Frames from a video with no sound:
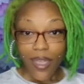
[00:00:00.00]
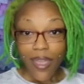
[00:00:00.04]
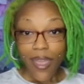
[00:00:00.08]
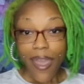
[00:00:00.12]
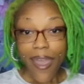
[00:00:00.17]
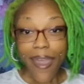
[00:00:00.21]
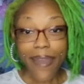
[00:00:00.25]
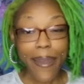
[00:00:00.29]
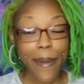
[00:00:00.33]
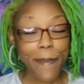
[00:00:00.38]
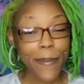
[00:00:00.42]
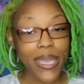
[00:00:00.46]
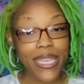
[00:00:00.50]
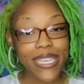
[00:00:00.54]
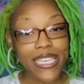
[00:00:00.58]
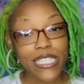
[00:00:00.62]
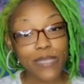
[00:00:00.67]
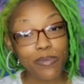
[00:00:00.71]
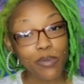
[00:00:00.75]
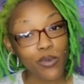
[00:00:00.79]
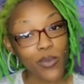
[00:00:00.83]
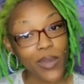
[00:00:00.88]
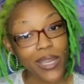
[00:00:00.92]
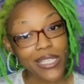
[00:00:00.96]
I got my
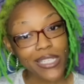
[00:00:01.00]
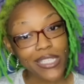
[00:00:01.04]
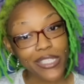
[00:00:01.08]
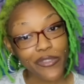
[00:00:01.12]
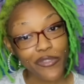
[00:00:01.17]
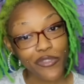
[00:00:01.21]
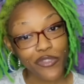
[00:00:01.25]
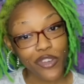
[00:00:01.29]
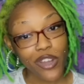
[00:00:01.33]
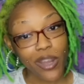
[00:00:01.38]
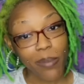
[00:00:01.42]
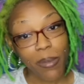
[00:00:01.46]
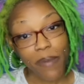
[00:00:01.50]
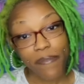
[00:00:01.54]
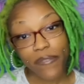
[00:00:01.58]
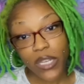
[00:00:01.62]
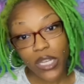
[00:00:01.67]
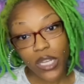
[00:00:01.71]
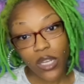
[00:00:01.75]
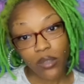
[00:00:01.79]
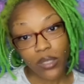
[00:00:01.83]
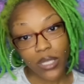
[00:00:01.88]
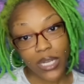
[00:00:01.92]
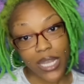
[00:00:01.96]
inspiration from a
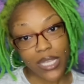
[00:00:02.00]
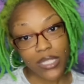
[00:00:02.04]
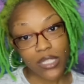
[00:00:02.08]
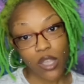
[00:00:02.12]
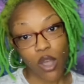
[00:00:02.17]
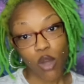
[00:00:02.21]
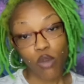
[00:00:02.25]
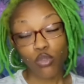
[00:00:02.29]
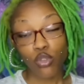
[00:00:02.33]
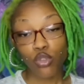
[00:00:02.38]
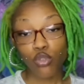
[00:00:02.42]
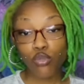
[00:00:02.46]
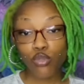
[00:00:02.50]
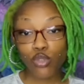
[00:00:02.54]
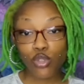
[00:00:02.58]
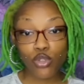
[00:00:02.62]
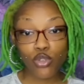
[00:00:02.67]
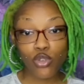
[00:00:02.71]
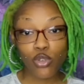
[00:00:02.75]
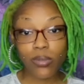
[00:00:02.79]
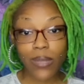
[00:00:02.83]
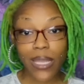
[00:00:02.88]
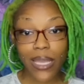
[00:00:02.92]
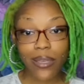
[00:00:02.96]
video that I saw on
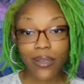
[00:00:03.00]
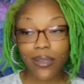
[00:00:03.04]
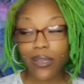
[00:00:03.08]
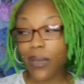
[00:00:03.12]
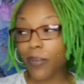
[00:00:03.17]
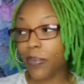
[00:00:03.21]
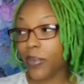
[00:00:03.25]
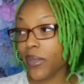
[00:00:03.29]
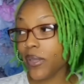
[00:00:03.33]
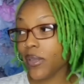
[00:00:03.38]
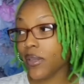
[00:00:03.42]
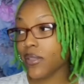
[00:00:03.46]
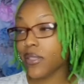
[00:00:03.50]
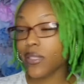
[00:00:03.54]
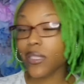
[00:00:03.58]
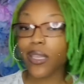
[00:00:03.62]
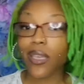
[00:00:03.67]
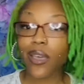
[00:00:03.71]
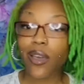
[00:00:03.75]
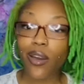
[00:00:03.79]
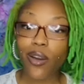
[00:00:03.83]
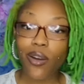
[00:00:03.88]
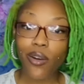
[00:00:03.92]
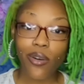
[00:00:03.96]
YouTube like a couple years
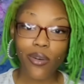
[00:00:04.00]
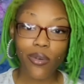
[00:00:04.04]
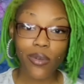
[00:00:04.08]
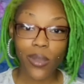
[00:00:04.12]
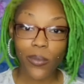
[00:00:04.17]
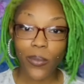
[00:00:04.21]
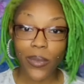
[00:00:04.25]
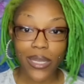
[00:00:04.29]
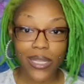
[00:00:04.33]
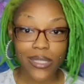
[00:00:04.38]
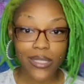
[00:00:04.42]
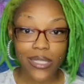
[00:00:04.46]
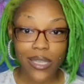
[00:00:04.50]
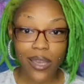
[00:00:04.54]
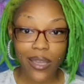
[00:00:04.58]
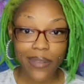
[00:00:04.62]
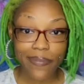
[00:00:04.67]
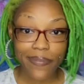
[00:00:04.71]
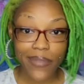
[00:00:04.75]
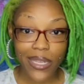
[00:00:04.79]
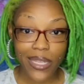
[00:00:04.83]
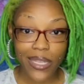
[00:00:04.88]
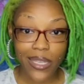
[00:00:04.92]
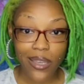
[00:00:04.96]
ago. And when I saw the
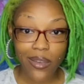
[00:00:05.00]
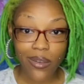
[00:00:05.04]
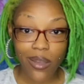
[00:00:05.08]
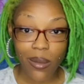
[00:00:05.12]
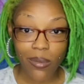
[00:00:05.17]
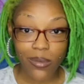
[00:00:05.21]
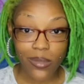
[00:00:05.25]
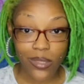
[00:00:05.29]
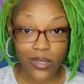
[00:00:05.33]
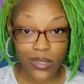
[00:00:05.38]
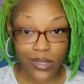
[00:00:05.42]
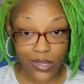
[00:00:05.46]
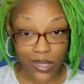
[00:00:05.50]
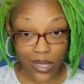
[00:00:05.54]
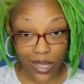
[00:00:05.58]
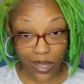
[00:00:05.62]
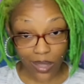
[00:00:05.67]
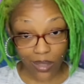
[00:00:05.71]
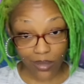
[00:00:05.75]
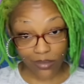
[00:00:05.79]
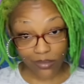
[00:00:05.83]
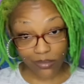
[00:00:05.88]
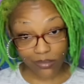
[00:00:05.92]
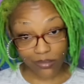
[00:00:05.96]
video, I was just like,